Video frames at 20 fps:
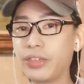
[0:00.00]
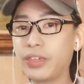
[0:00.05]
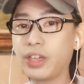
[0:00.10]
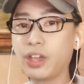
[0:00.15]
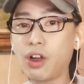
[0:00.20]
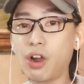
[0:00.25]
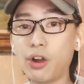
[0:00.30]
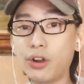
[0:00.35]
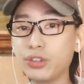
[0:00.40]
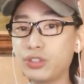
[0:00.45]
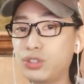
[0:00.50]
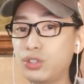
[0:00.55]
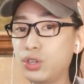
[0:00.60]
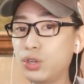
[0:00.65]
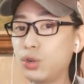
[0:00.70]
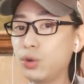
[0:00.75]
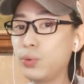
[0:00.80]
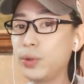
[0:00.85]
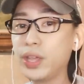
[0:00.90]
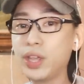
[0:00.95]
They are
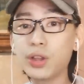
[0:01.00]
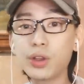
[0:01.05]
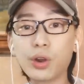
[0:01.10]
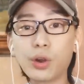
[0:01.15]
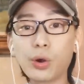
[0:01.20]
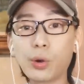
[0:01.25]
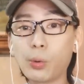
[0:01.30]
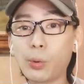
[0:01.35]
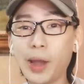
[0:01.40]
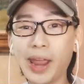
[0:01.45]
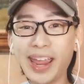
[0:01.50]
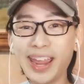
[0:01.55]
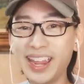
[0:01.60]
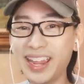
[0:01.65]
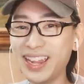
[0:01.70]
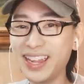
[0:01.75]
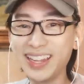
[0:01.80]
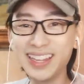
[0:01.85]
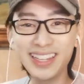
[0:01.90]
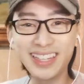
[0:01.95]
doing
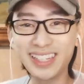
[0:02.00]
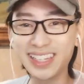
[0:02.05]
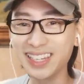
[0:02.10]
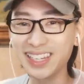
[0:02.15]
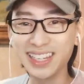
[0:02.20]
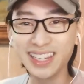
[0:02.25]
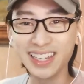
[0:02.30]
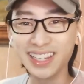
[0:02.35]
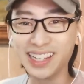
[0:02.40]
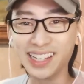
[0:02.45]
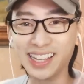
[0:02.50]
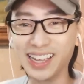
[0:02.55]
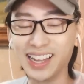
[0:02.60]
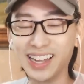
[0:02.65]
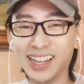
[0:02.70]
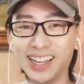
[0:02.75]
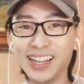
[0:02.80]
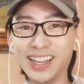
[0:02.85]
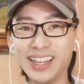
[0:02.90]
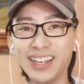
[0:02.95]
crazy
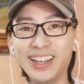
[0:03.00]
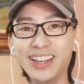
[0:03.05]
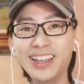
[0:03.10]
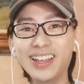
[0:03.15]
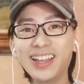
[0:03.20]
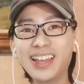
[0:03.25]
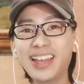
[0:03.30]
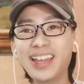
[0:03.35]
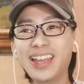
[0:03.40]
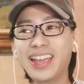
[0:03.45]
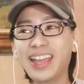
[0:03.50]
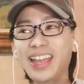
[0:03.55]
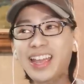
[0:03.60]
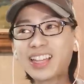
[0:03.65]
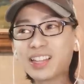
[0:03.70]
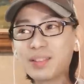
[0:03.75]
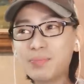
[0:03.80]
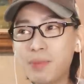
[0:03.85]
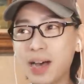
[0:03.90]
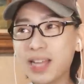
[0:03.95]
good.
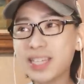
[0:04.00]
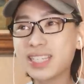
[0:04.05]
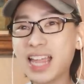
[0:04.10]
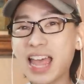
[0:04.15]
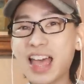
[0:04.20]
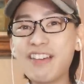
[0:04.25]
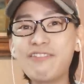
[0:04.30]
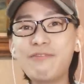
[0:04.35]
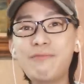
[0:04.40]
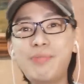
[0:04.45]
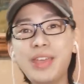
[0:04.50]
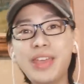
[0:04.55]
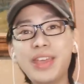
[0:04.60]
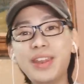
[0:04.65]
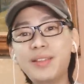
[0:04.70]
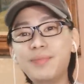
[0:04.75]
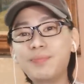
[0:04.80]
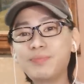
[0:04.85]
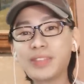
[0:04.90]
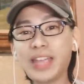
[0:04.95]
It must have
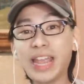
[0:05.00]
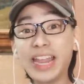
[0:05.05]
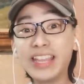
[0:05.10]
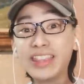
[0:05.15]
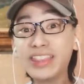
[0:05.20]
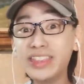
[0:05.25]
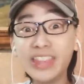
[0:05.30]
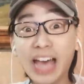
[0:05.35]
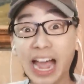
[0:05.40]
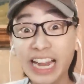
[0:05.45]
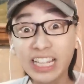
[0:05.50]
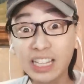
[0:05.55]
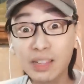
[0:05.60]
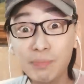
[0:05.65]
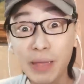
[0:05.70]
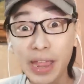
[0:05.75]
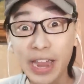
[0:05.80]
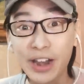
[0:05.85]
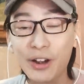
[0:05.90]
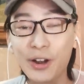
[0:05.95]
been a
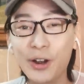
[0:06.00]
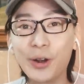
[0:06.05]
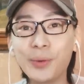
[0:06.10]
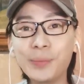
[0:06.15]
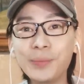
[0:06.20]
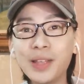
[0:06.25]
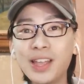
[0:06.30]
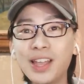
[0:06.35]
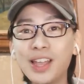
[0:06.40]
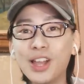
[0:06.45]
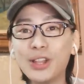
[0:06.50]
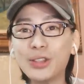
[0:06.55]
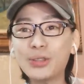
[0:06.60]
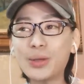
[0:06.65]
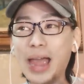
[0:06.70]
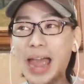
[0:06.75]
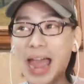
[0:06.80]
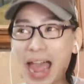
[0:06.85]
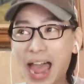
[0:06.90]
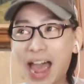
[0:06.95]
nightmare
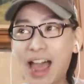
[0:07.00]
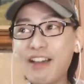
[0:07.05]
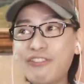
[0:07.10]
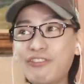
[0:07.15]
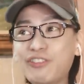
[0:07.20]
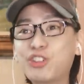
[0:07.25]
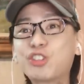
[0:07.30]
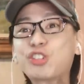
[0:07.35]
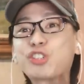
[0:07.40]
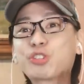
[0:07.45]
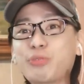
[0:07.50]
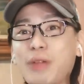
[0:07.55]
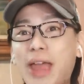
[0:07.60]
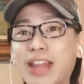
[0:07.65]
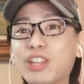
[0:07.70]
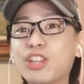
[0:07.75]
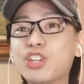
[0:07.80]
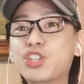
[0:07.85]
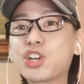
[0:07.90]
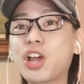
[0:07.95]
to have to
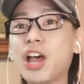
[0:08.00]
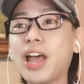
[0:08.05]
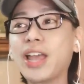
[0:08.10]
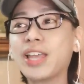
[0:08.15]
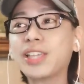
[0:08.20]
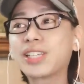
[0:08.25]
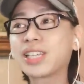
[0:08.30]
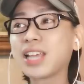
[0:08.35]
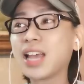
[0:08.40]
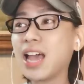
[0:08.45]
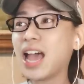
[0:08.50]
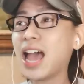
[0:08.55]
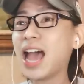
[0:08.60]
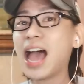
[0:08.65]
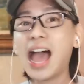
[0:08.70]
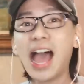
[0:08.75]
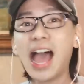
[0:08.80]
strategize